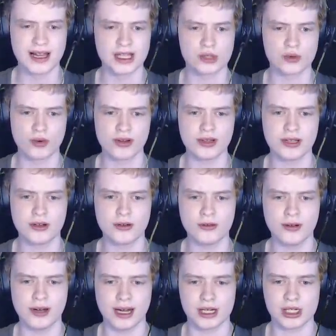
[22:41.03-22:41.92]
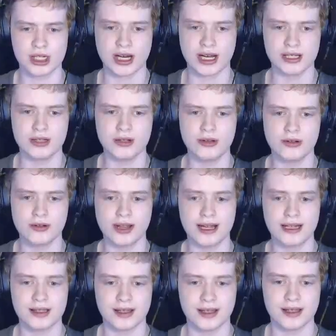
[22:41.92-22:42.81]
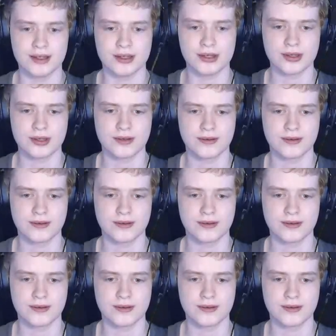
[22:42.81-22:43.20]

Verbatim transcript: Really cool, actually. I do like this.